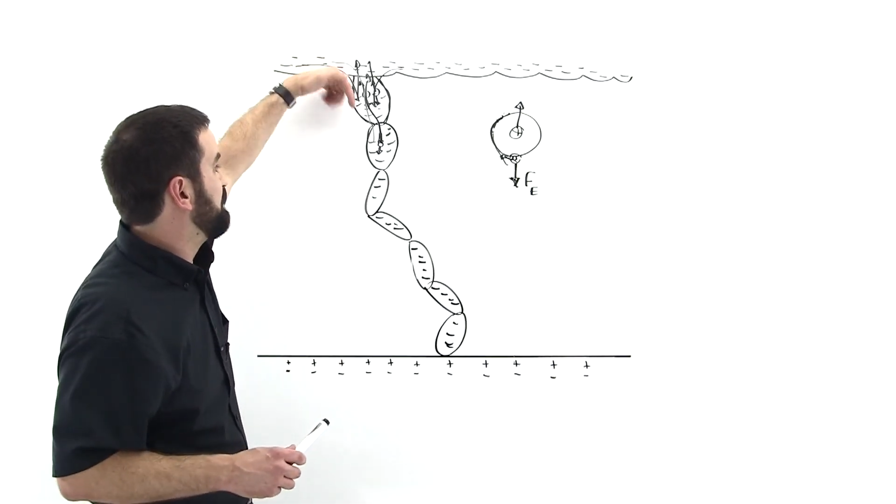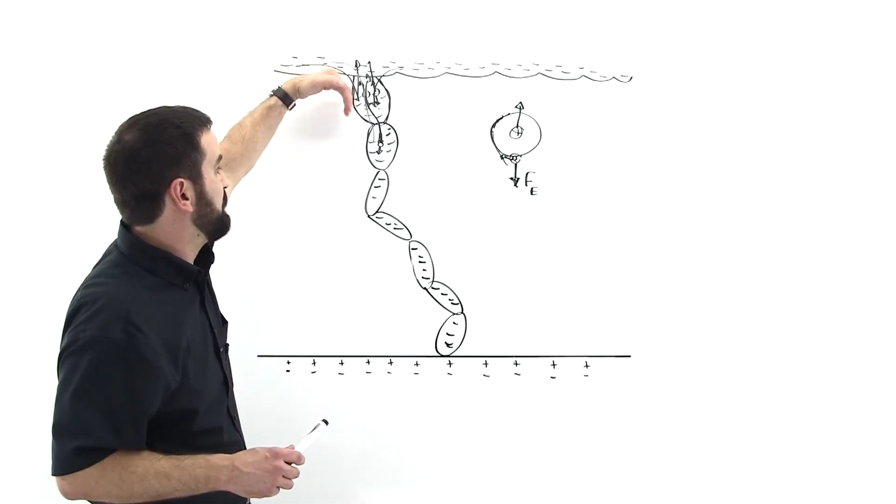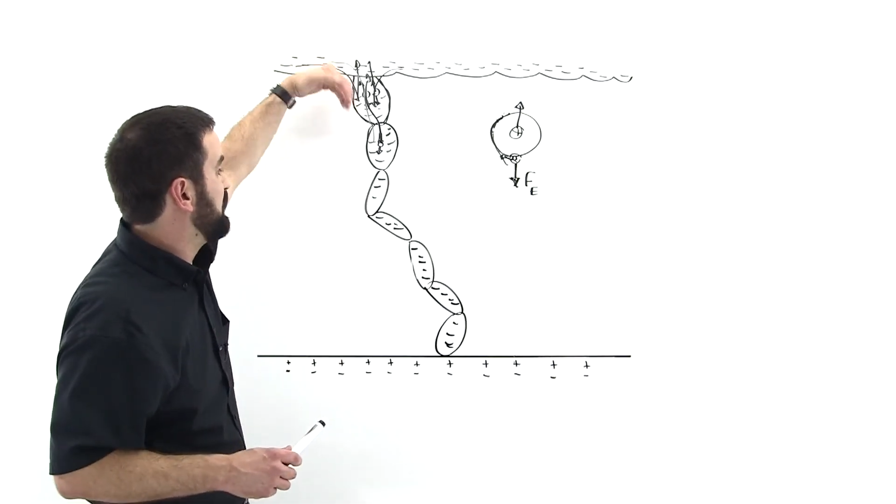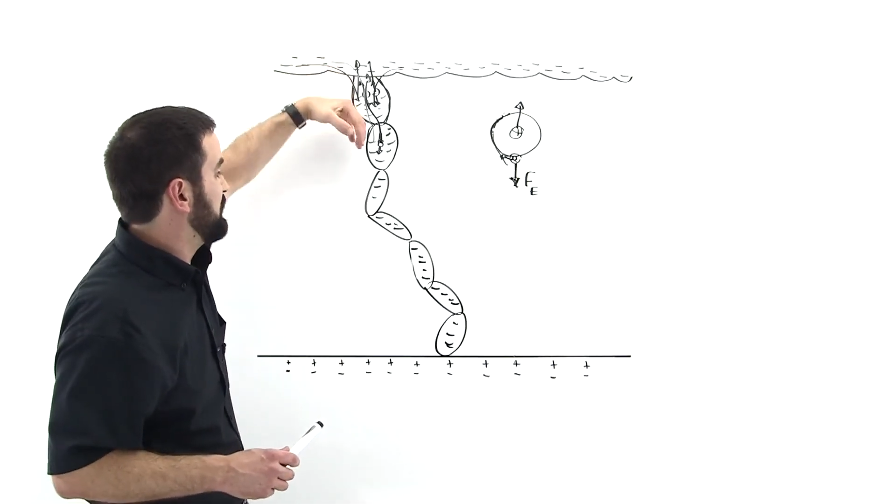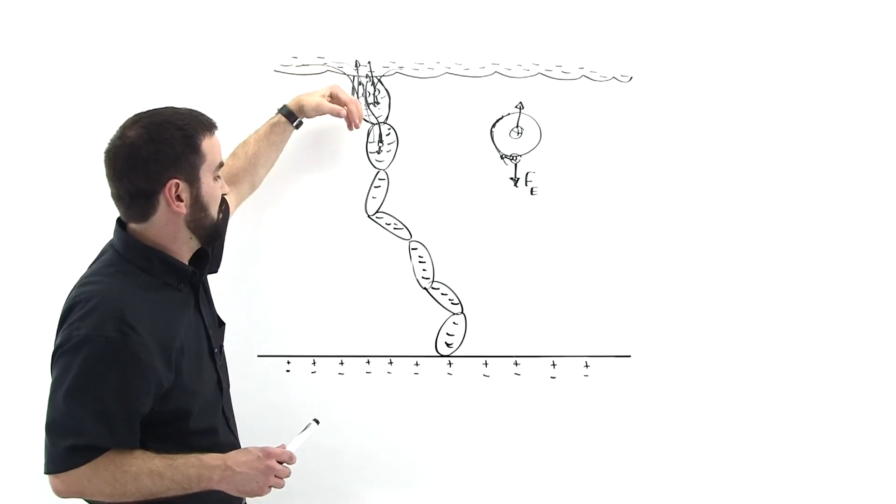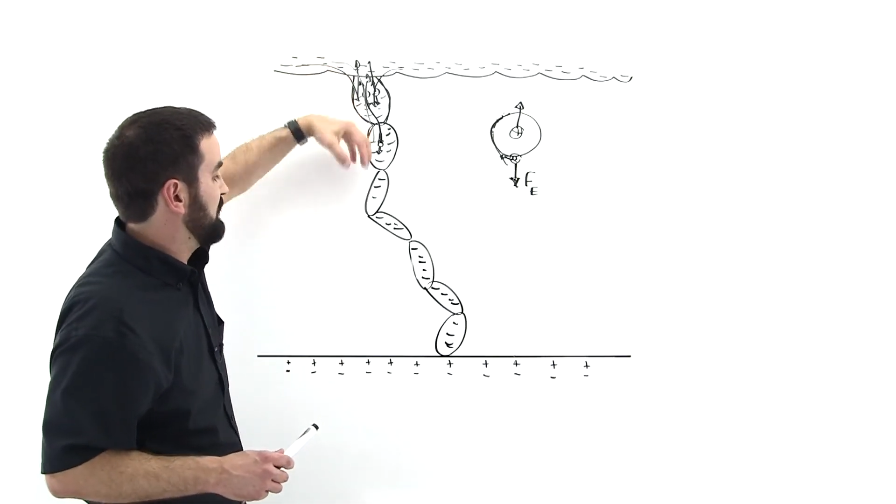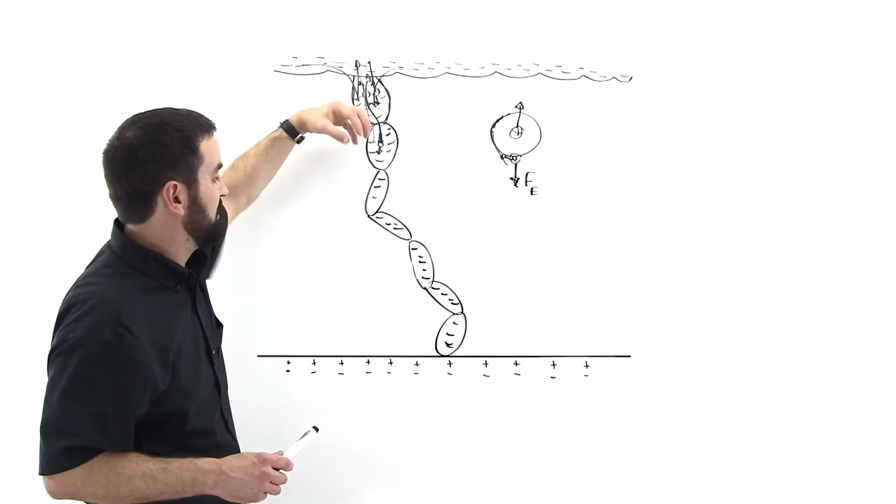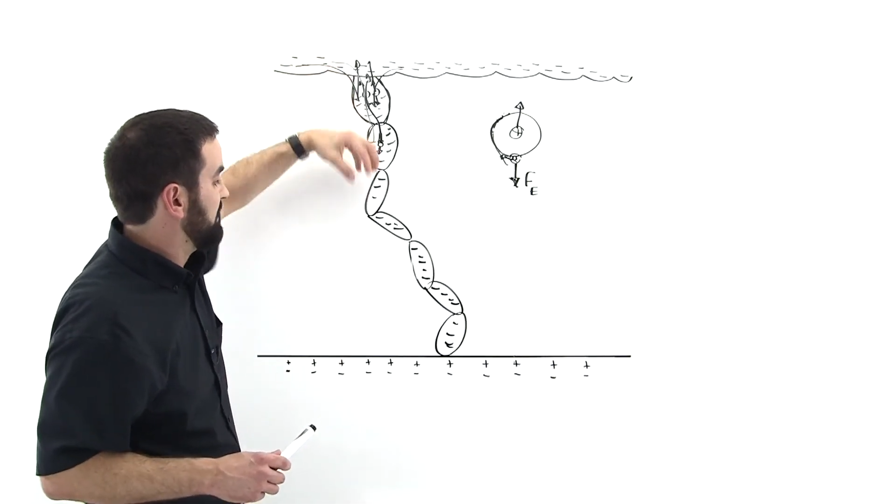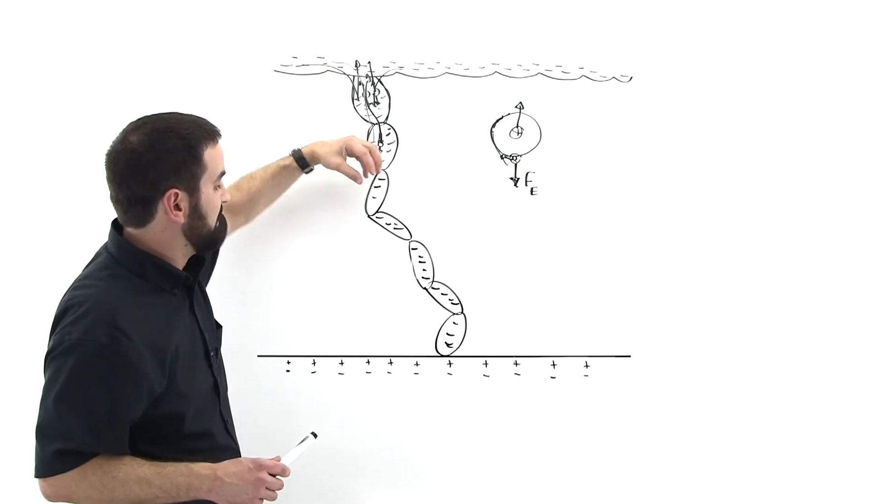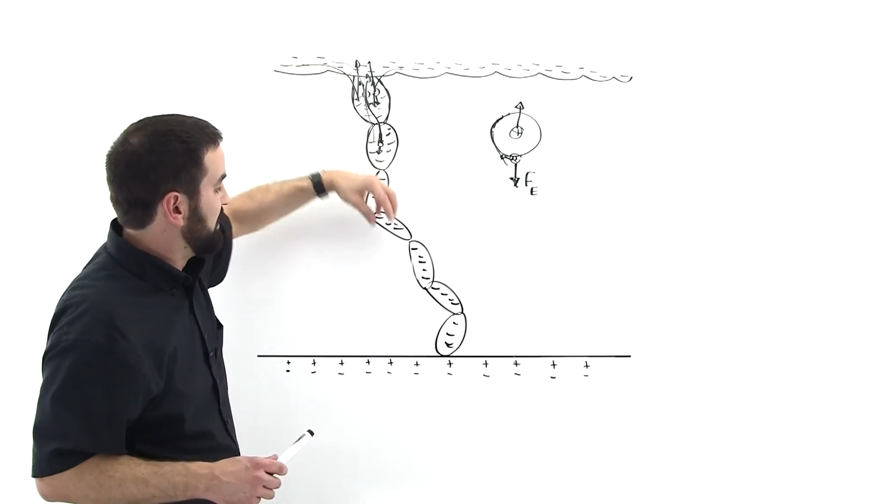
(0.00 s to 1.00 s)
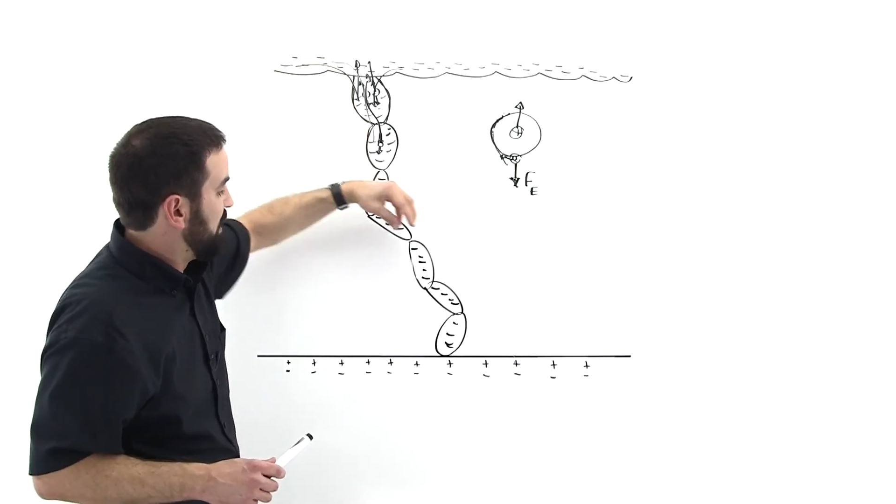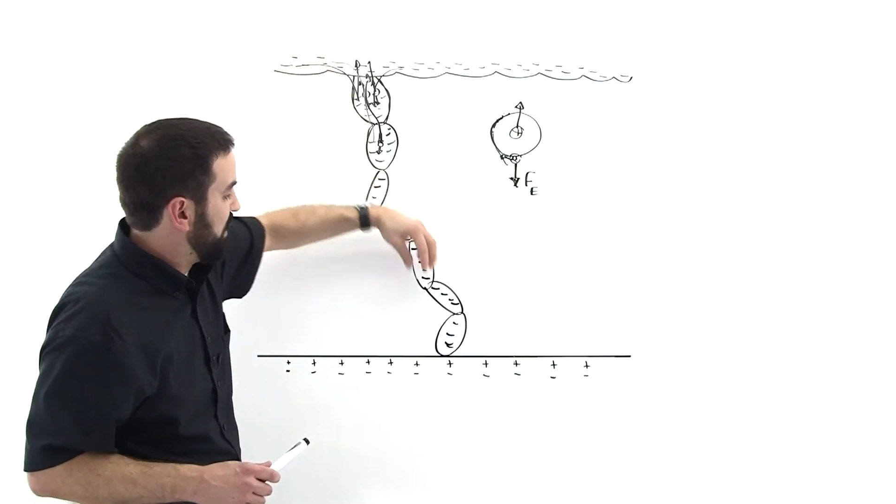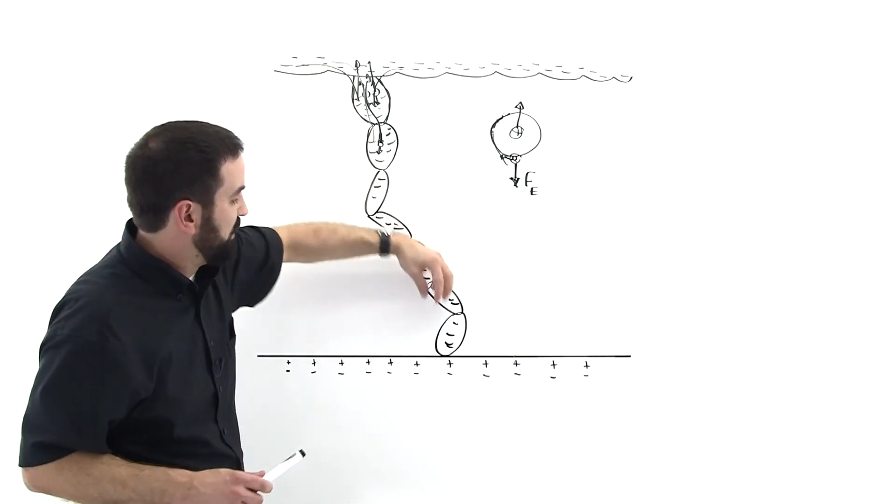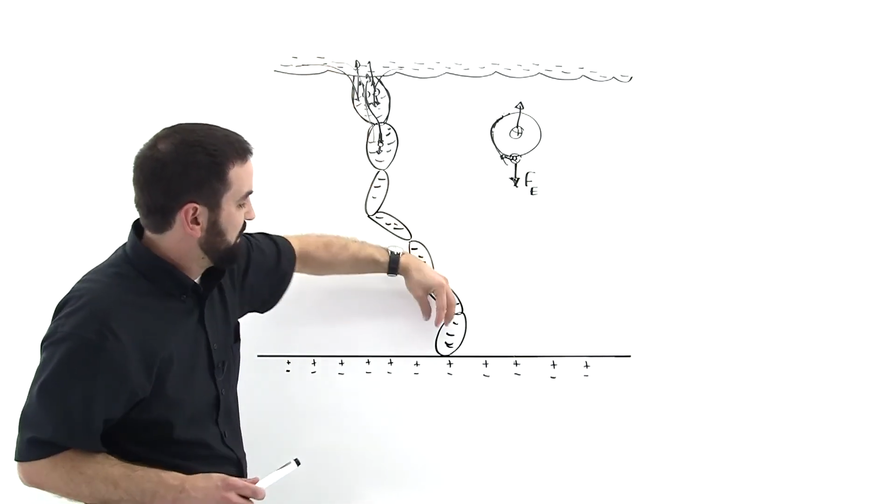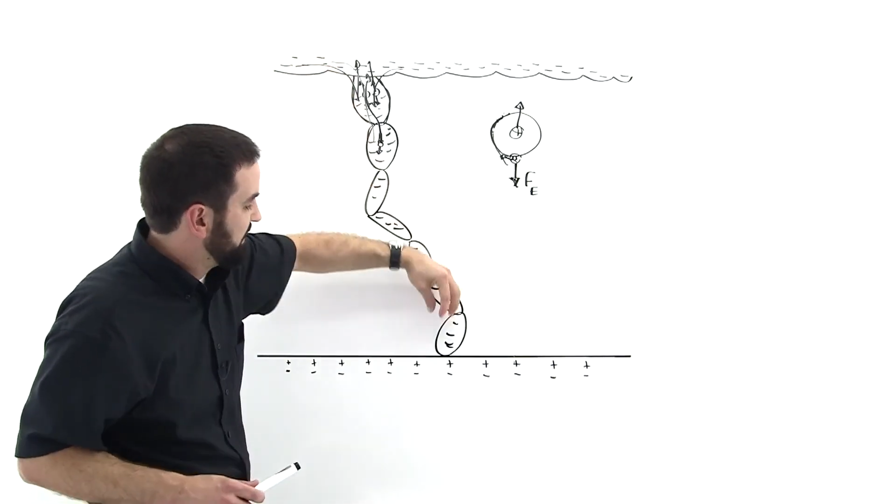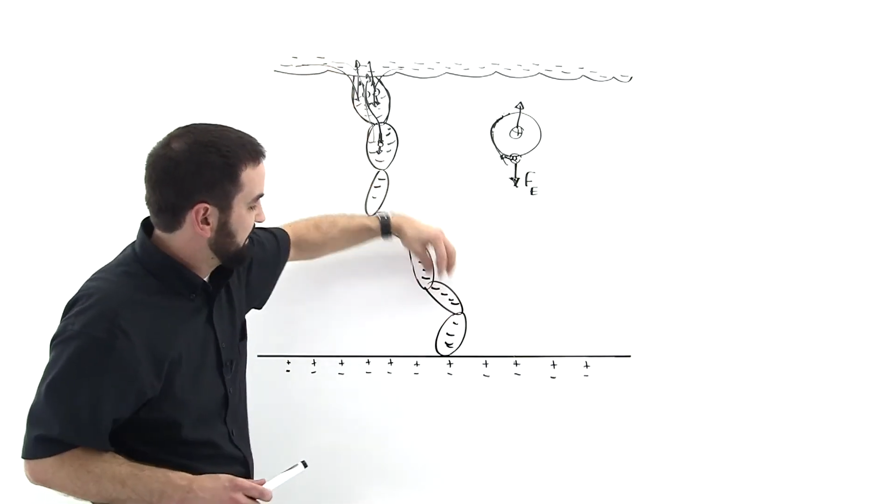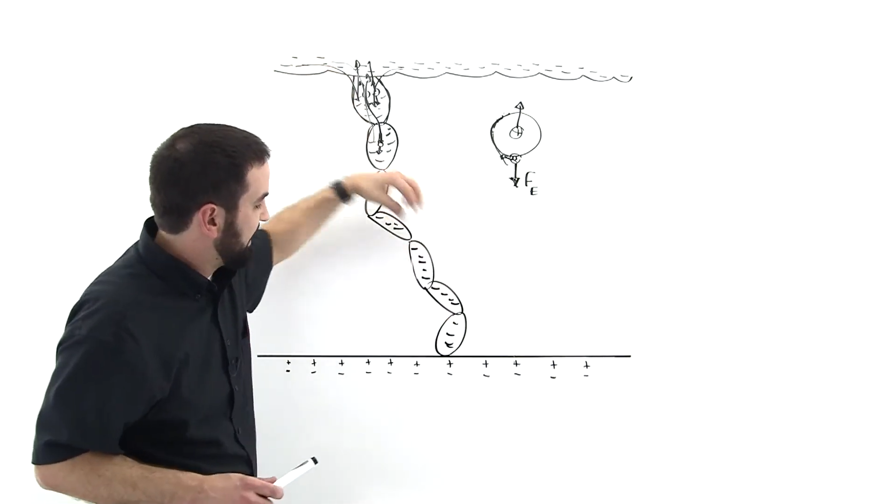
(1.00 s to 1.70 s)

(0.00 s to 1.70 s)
pushing all these